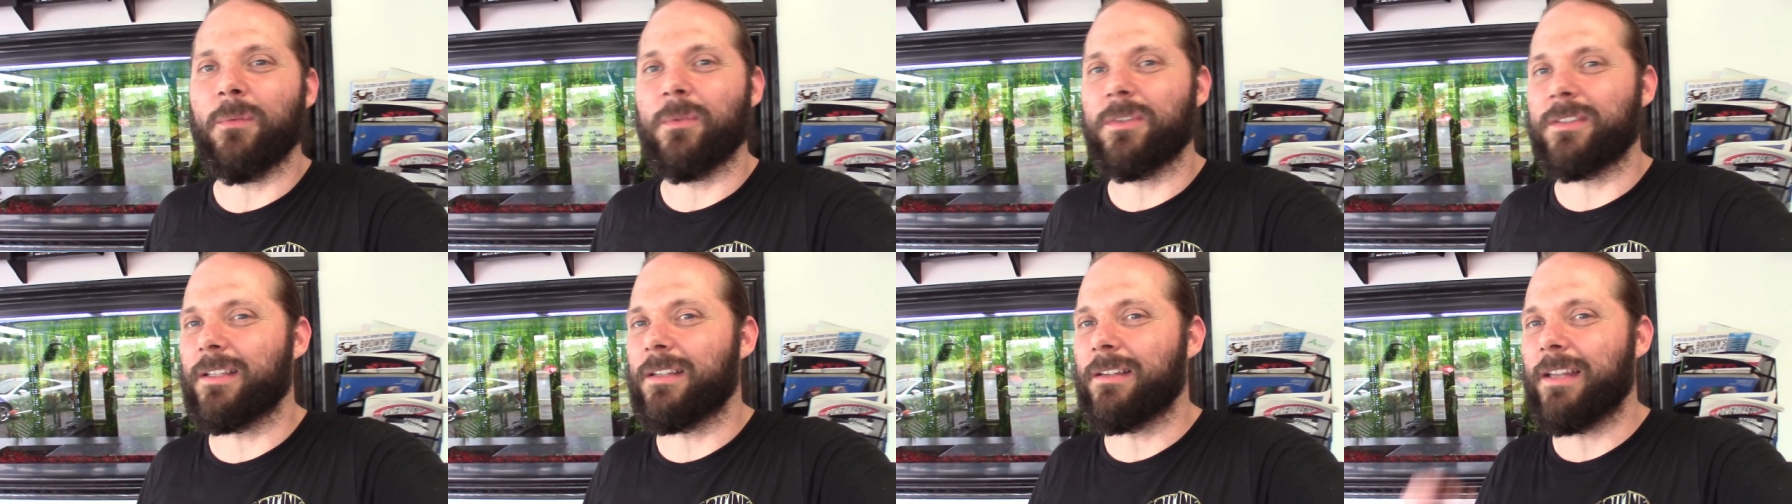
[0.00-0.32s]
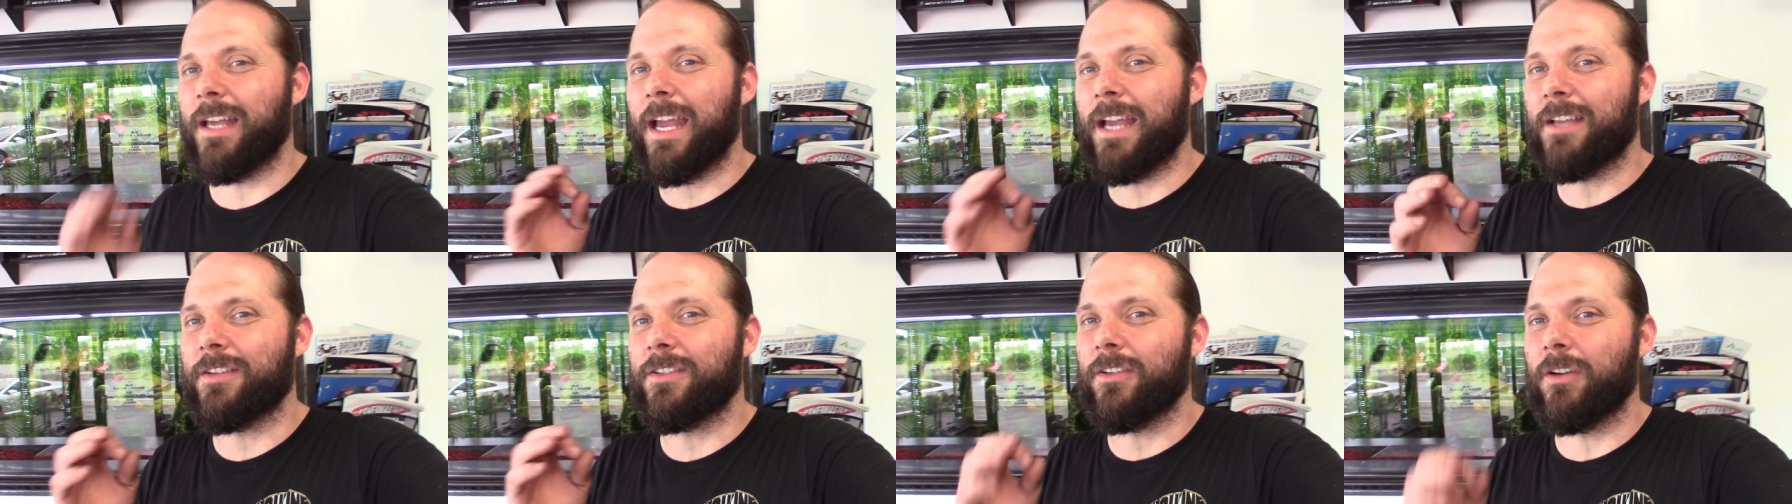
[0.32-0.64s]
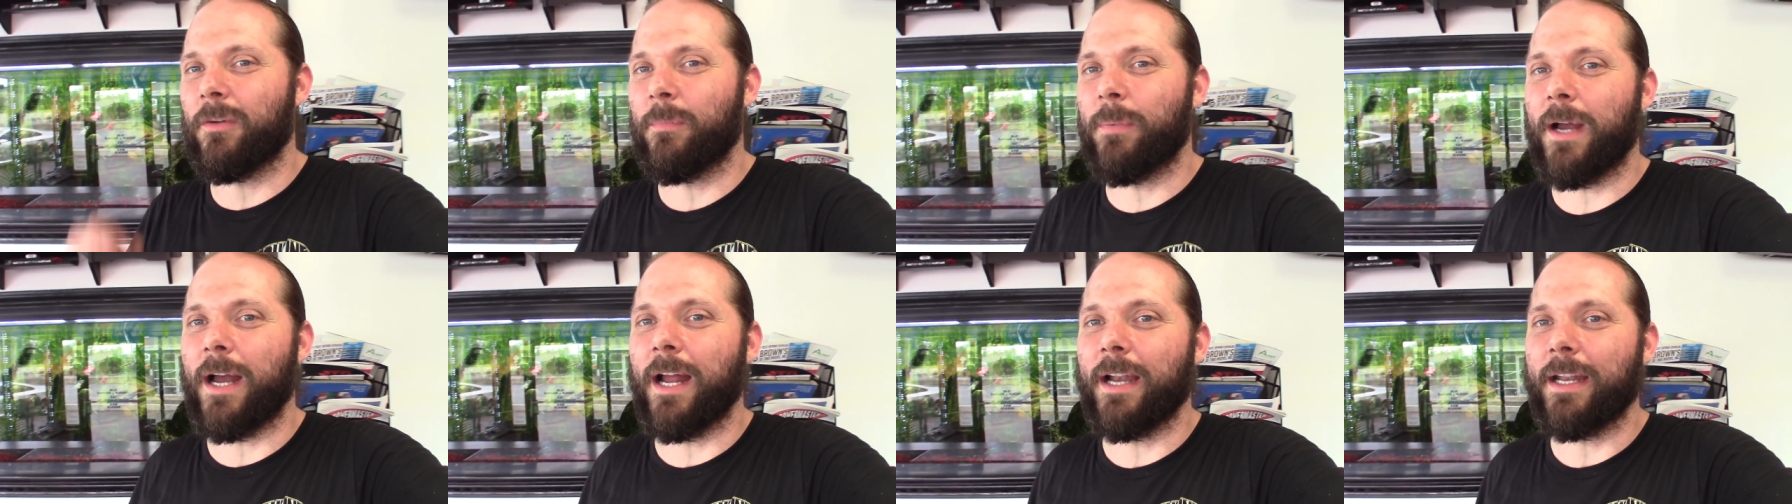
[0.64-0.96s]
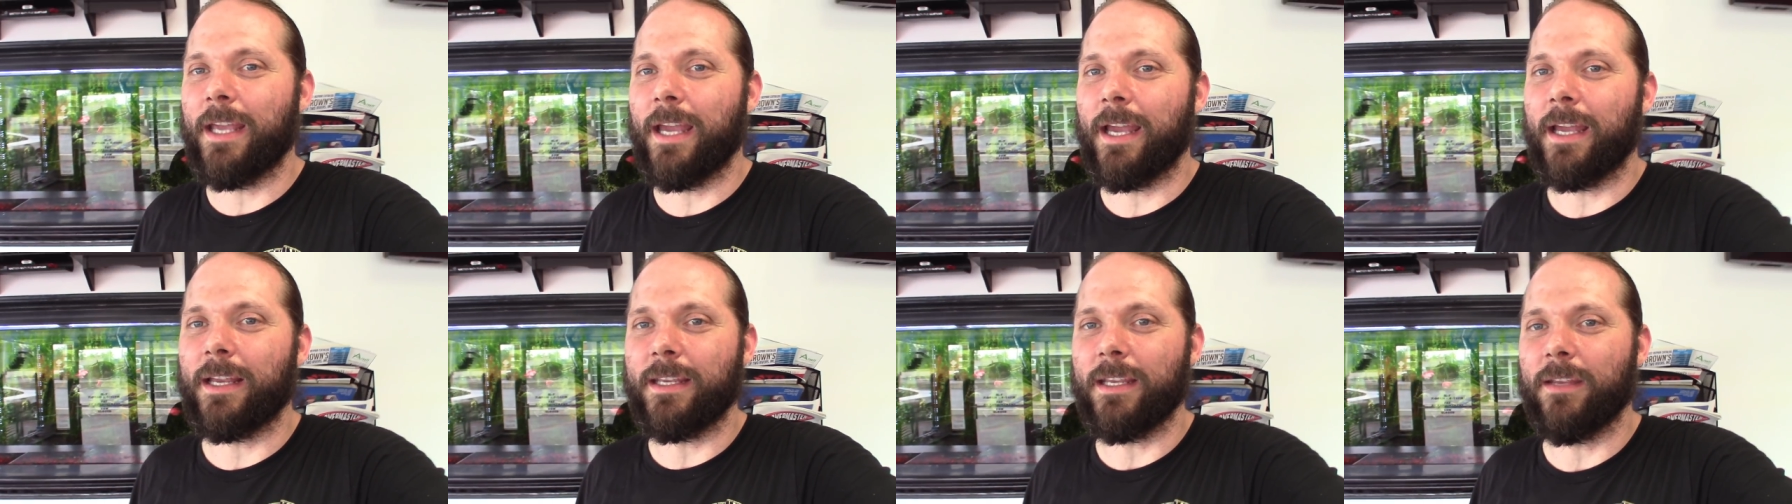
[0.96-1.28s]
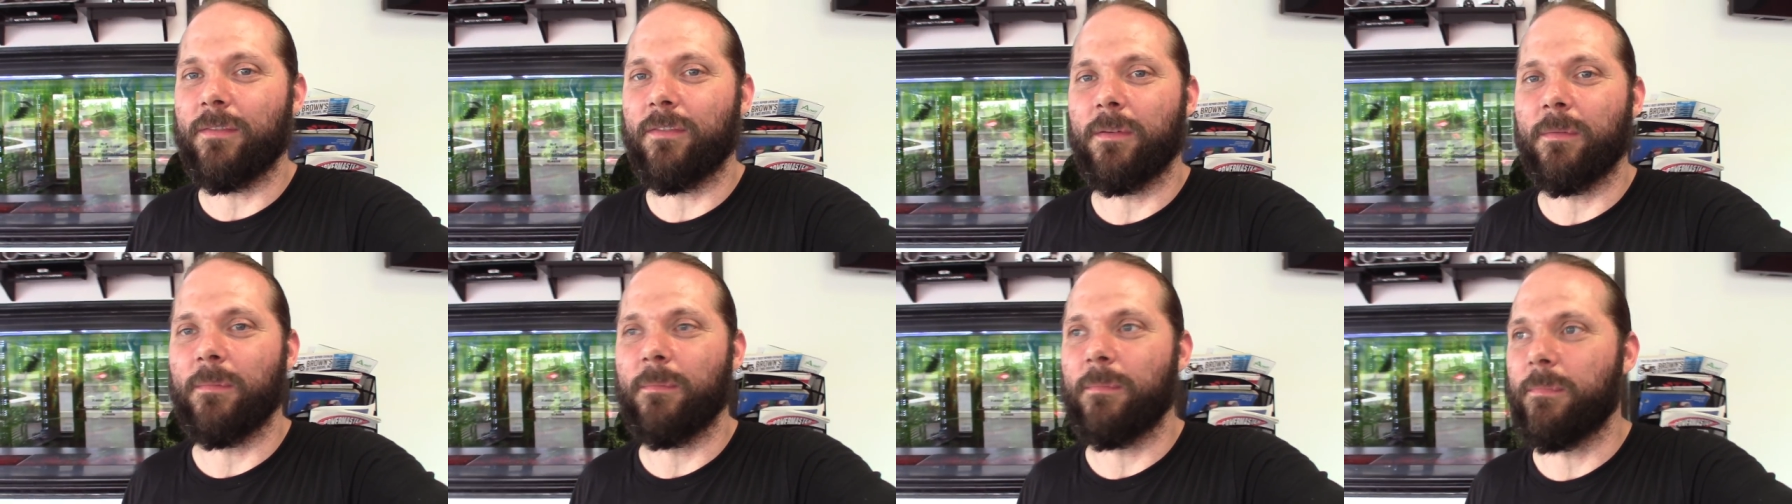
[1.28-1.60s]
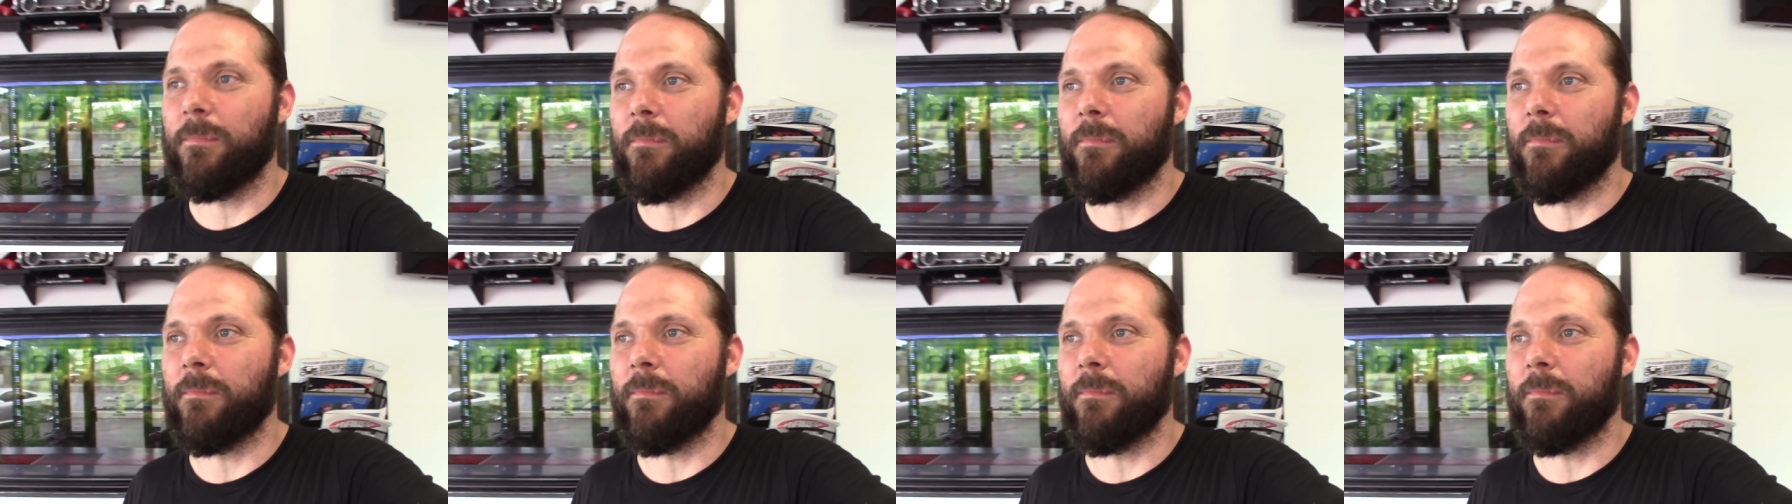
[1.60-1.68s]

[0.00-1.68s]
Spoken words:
was the last year Pontiac even